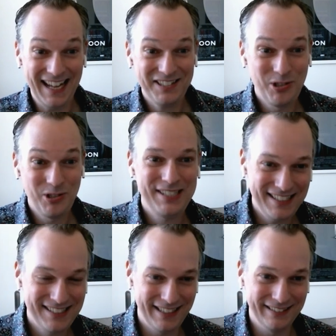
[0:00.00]
that's
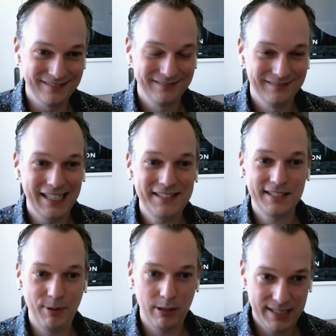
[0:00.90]
not testing,
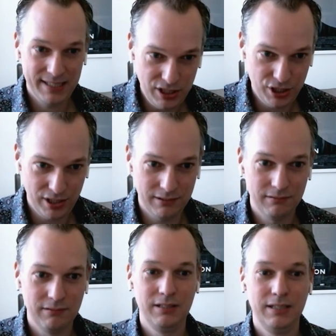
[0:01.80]
that's
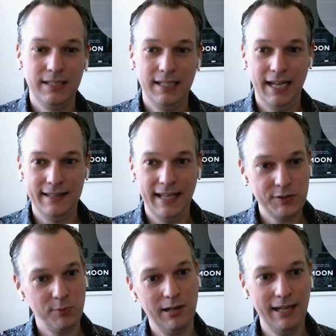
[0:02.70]
experimentation. And
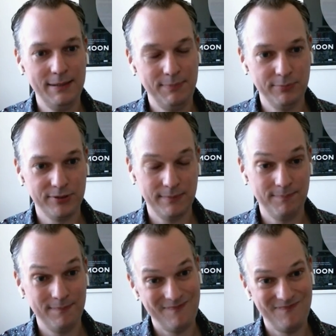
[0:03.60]
that's where I like people
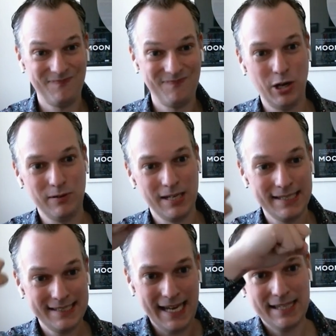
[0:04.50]
to, you know,
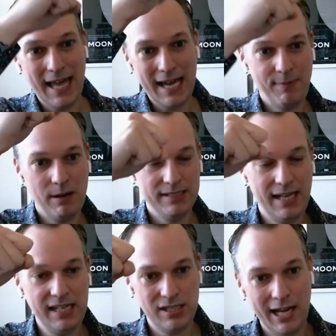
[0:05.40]
take that
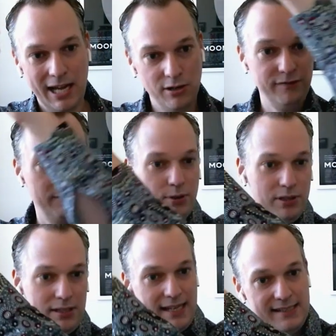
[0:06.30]
experimentation hat off
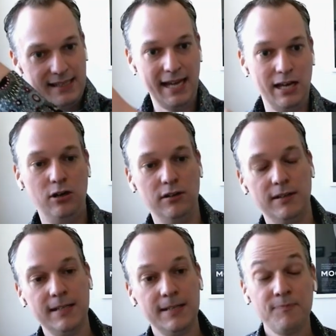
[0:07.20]
and put your testing hat
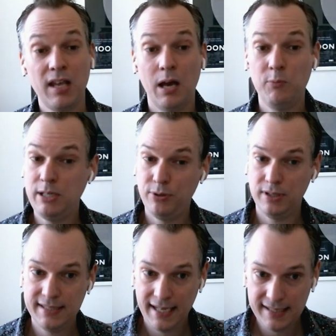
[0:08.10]
on. And when you
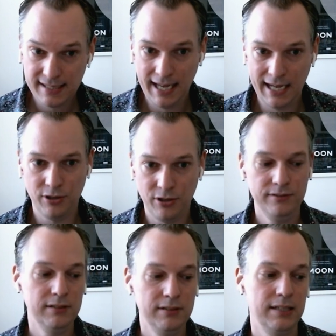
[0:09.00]
put your testing hat
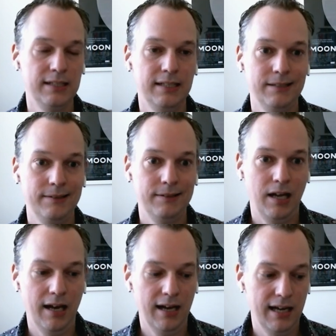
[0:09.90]
on,
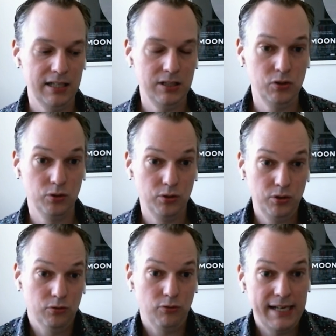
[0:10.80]

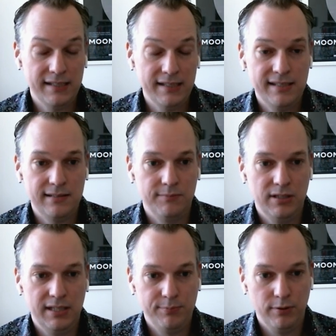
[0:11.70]
you're writing a
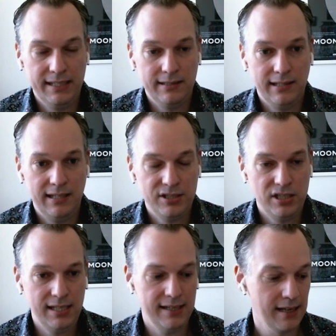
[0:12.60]
system that is probably gonna
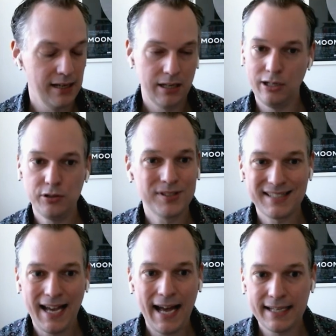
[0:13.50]
last years.
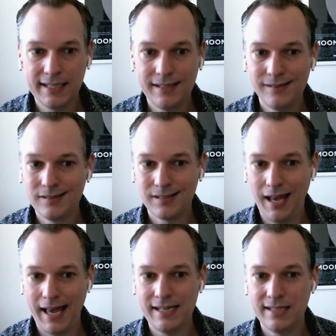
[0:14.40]
LocalStack
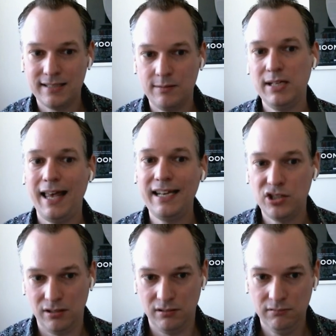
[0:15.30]
is a
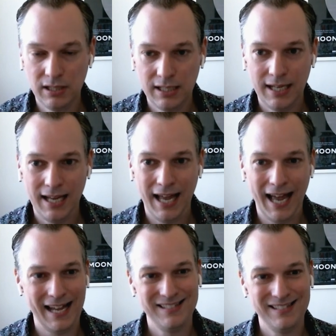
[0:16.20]
simulation
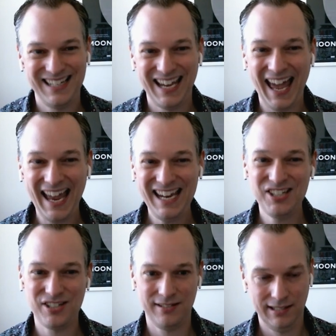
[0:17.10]
and an
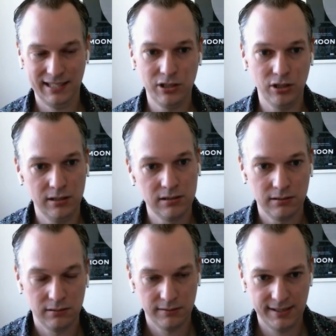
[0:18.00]
occasionally
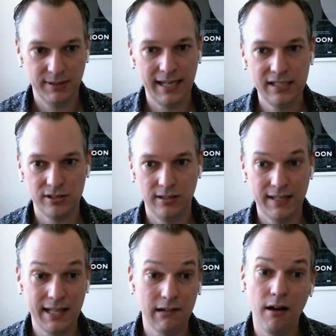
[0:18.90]
good
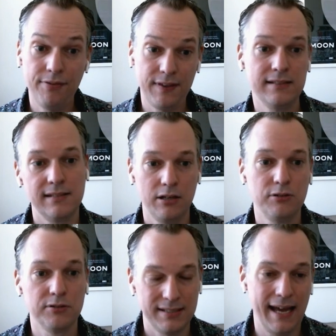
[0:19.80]
simulation of it. There are things that
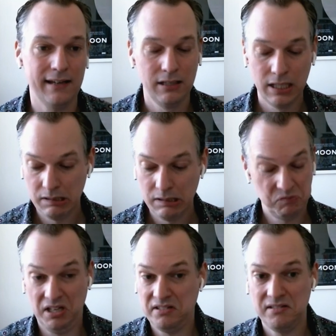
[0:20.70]
LocalStack
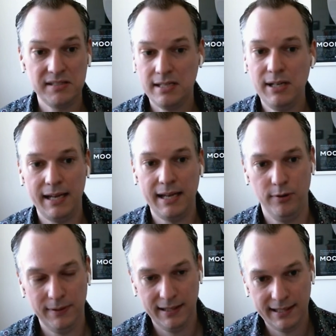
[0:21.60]
doesn't
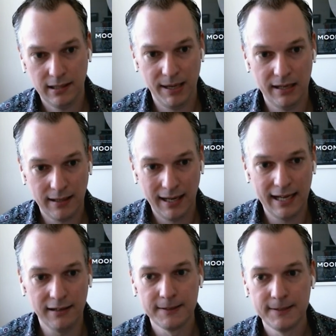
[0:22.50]
simulate properly about the
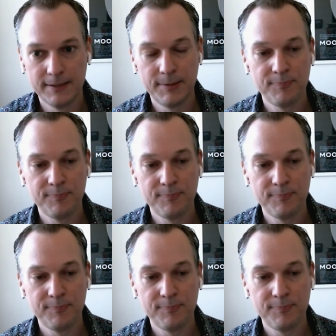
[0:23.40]
cloud.